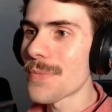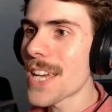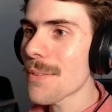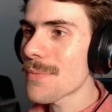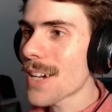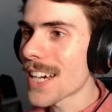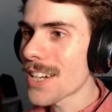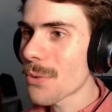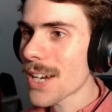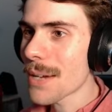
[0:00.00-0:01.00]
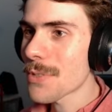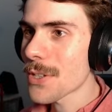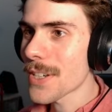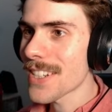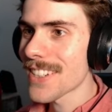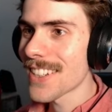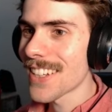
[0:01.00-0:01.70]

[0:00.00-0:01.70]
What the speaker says: Yep, I know what I'm doing.